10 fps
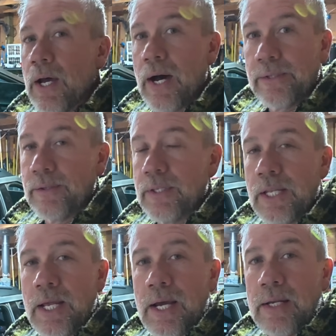Other
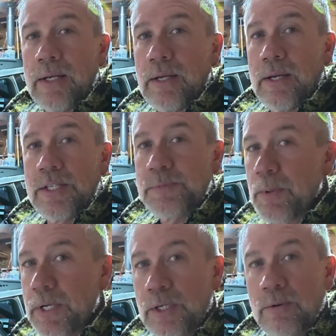than that, it's
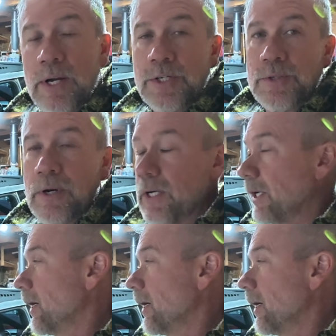been a great truck.